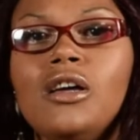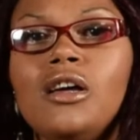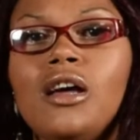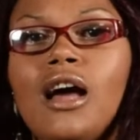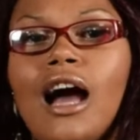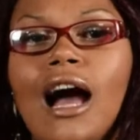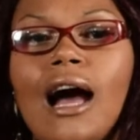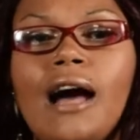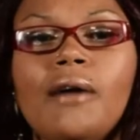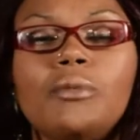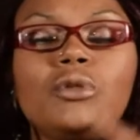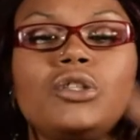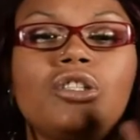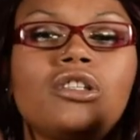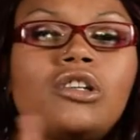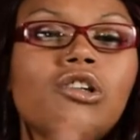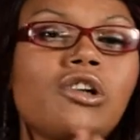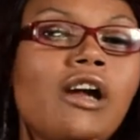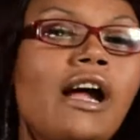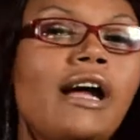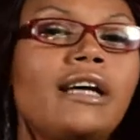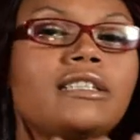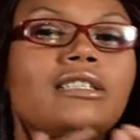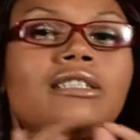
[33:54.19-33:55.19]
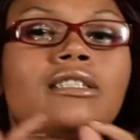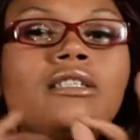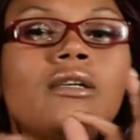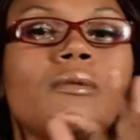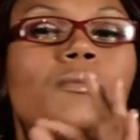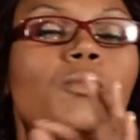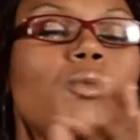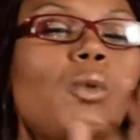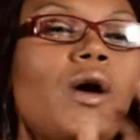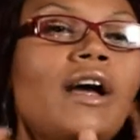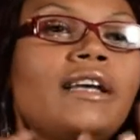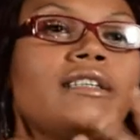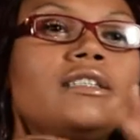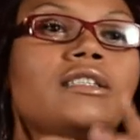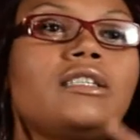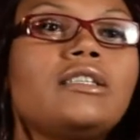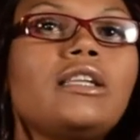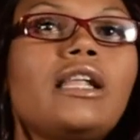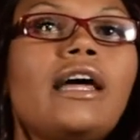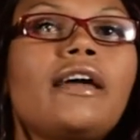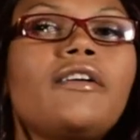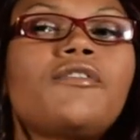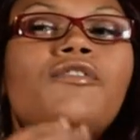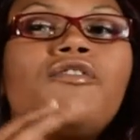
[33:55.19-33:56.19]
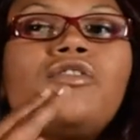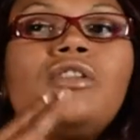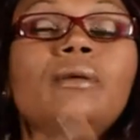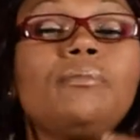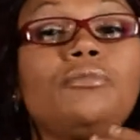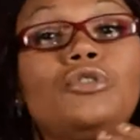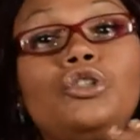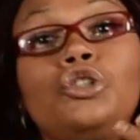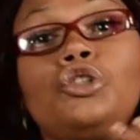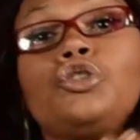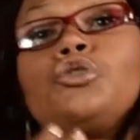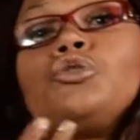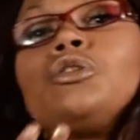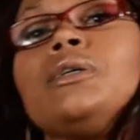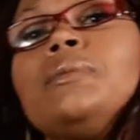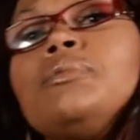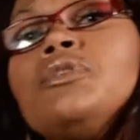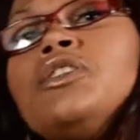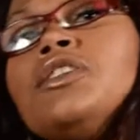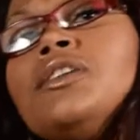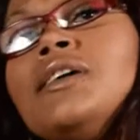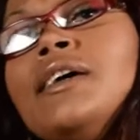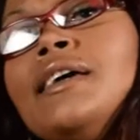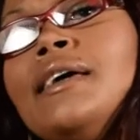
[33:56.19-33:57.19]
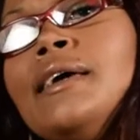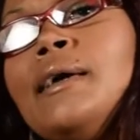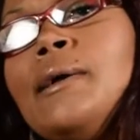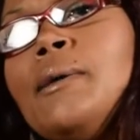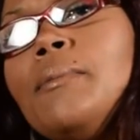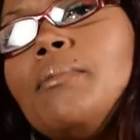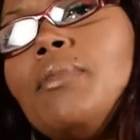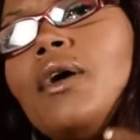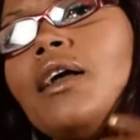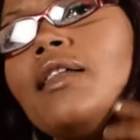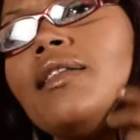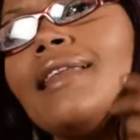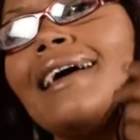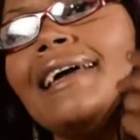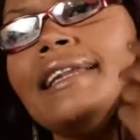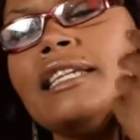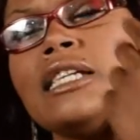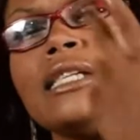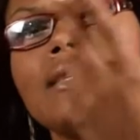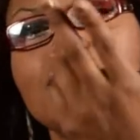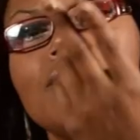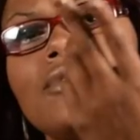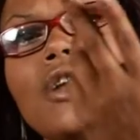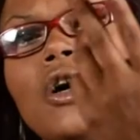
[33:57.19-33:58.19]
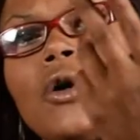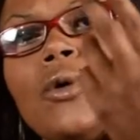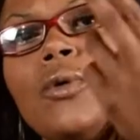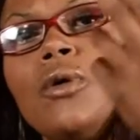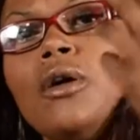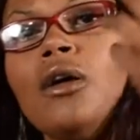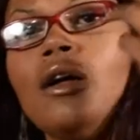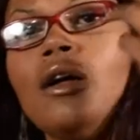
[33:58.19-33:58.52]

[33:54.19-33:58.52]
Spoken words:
I was trying some ways to like flip the script by letting him know